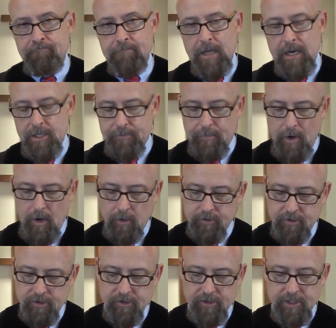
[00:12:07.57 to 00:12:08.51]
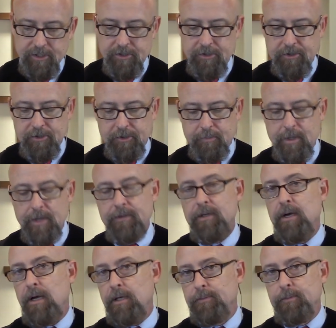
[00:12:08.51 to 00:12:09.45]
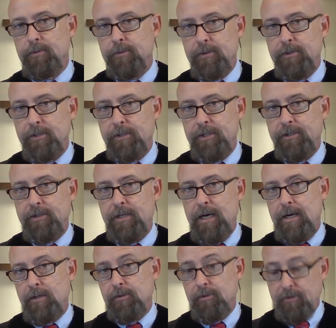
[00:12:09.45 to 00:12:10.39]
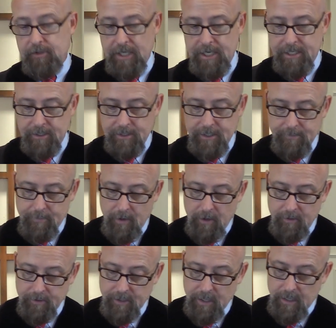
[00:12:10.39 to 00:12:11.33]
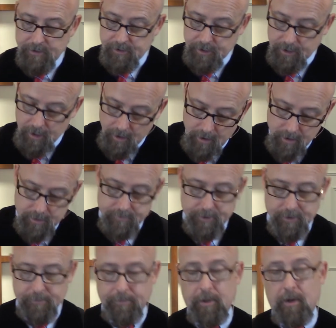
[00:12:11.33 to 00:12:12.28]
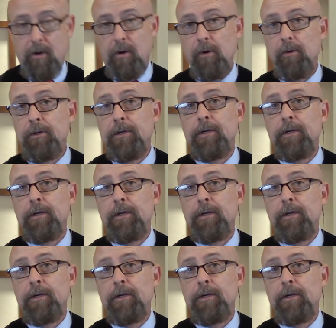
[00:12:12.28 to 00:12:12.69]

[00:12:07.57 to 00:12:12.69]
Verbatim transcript: That is Paul's decision to spread the gospel to the Gentiles. Secondly, God's encouragement to Paul.